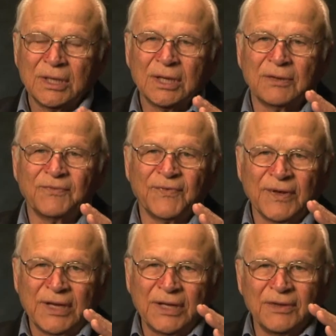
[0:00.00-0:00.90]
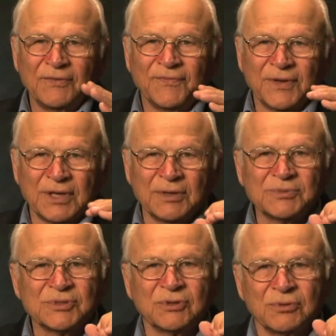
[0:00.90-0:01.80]
And finally, if it
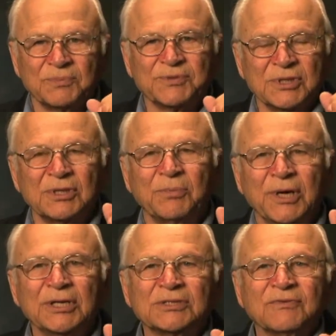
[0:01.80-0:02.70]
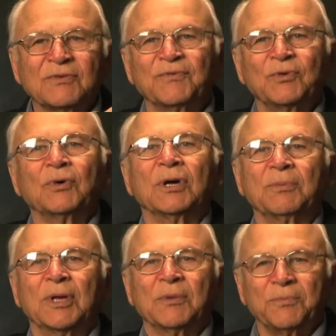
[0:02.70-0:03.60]
comes to grips in the minds of a few
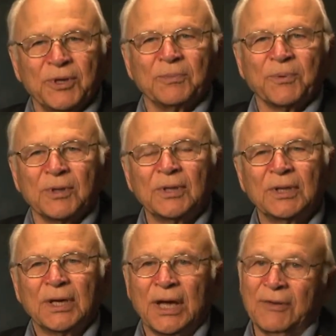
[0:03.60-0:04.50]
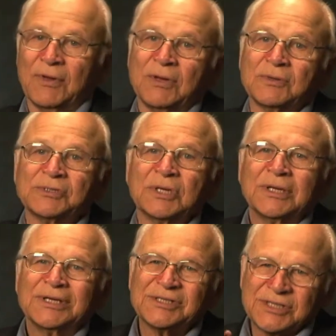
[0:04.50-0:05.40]
people, I've always said
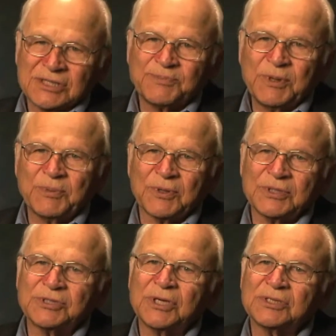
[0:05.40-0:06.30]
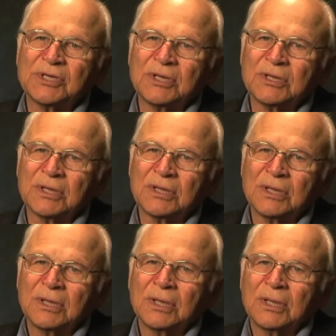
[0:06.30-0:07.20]
6 people can change anything
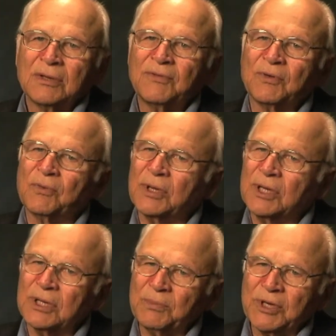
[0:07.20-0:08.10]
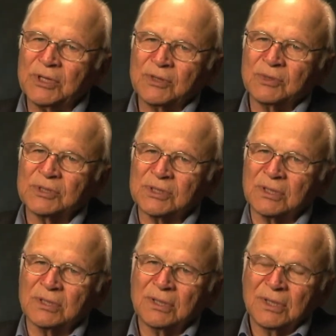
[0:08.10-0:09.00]
if you're really committed to each
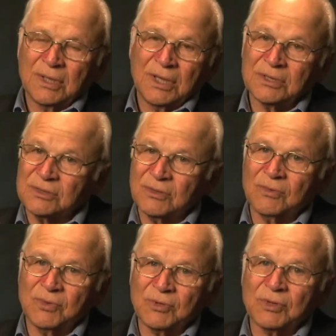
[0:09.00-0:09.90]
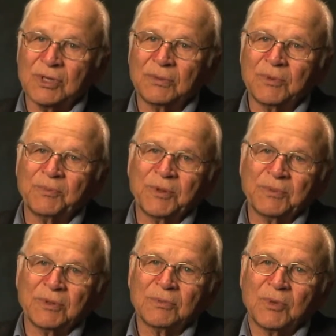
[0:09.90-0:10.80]
other. And so we were a number of
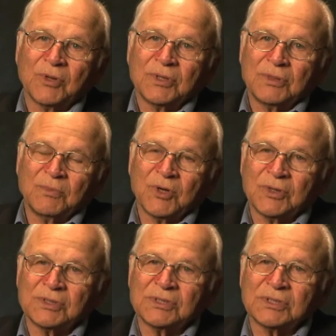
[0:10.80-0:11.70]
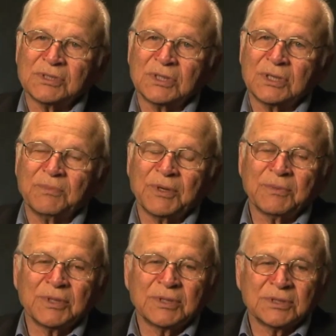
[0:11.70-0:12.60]
people, there were more than 6 on that,
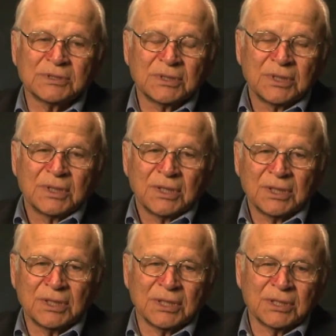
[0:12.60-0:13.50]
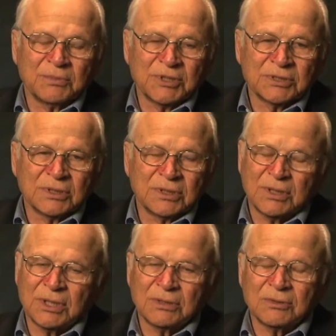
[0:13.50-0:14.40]
probably a dozen on that commission,
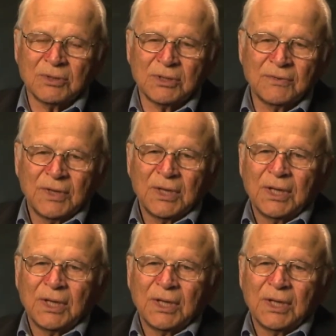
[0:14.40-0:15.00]
10 or 12.